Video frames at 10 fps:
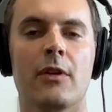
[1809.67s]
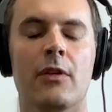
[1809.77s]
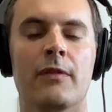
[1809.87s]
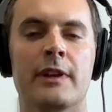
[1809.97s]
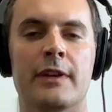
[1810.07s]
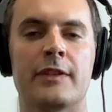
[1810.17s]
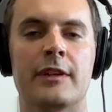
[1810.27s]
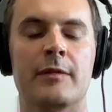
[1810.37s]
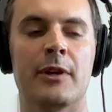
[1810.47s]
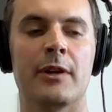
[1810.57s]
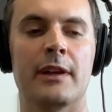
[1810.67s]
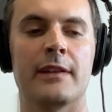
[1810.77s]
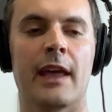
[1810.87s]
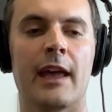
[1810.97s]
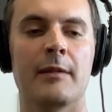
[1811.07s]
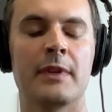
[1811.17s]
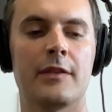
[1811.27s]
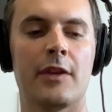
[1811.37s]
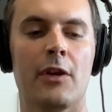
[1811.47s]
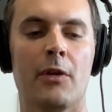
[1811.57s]
over an extended period of time.
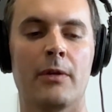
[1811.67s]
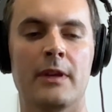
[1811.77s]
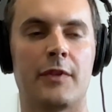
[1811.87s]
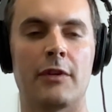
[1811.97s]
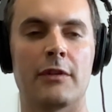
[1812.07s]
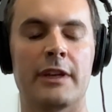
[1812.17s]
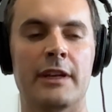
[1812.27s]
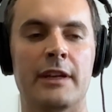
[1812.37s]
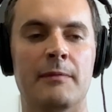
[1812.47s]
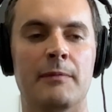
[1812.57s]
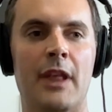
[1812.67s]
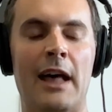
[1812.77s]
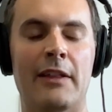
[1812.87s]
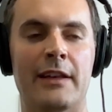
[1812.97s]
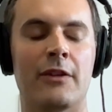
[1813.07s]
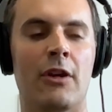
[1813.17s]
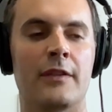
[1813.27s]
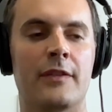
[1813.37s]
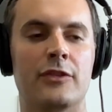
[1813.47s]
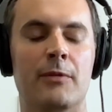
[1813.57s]
So certainly not like there aren't
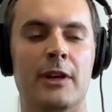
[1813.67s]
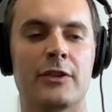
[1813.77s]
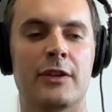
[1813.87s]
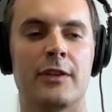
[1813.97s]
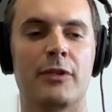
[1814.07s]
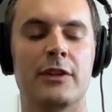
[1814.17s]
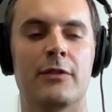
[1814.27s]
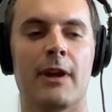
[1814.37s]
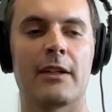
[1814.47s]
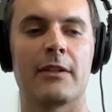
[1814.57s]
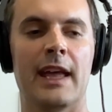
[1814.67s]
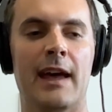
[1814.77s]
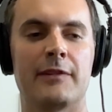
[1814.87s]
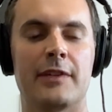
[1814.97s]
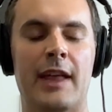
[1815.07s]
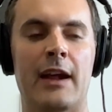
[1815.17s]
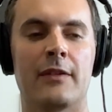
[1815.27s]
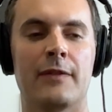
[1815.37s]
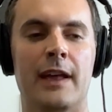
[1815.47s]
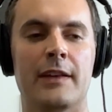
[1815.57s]
situations pretty directly have to
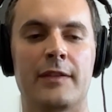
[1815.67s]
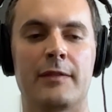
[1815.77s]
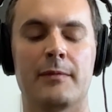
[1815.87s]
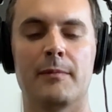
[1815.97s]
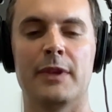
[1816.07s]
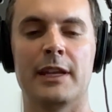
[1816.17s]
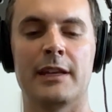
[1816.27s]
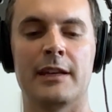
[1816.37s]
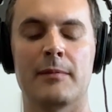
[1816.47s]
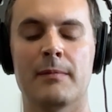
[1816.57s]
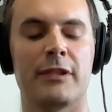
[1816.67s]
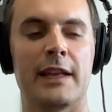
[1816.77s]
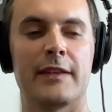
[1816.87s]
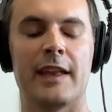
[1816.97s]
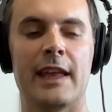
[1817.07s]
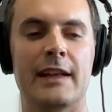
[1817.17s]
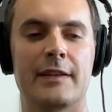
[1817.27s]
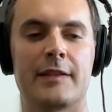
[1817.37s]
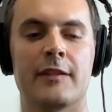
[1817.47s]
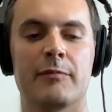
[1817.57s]
sacrifice being in place A
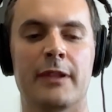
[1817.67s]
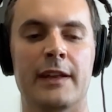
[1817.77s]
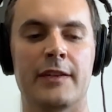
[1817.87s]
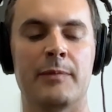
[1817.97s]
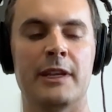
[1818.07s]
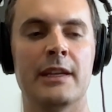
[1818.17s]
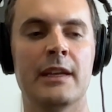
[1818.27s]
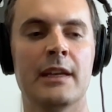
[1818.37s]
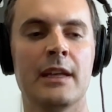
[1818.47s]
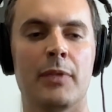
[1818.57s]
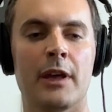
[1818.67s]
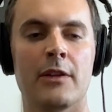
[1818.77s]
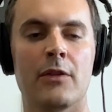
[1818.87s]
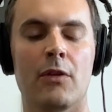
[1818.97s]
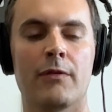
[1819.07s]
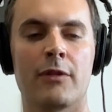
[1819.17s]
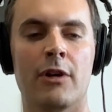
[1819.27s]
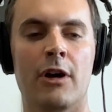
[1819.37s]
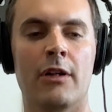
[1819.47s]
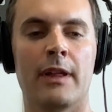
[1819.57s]
instead of place B. But
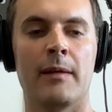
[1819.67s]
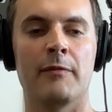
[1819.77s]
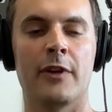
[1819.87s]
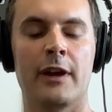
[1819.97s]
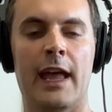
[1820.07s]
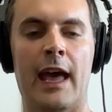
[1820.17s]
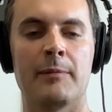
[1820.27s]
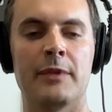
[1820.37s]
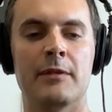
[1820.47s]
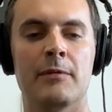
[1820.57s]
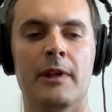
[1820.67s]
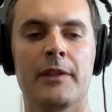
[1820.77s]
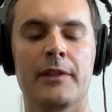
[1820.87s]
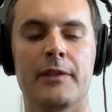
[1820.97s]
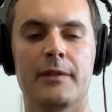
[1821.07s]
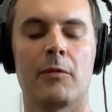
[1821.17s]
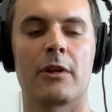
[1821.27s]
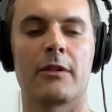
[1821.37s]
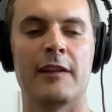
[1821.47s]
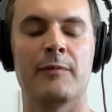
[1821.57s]
overall, I'm very happy with the
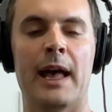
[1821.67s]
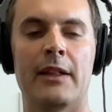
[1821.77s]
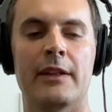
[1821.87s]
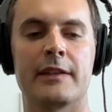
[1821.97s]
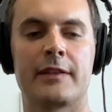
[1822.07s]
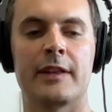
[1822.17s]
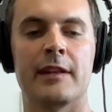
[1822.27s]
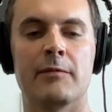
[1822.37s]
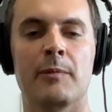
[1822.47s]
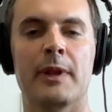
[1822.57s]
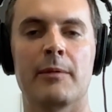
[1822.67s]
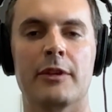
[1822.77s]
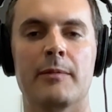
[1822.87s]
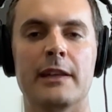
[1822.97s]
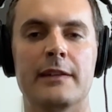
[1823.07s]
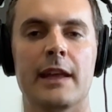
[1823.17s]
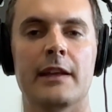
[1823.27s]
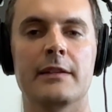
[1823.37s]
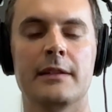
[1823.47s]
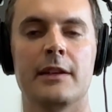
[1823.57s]
work-life balance that we've been able to
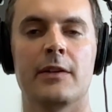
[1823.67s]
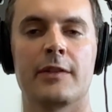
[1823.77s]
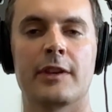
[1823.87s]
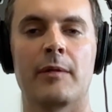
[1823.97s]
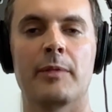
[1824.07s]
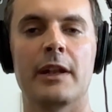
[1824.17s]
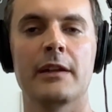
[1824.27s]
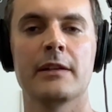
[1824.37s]
maintain here as a company.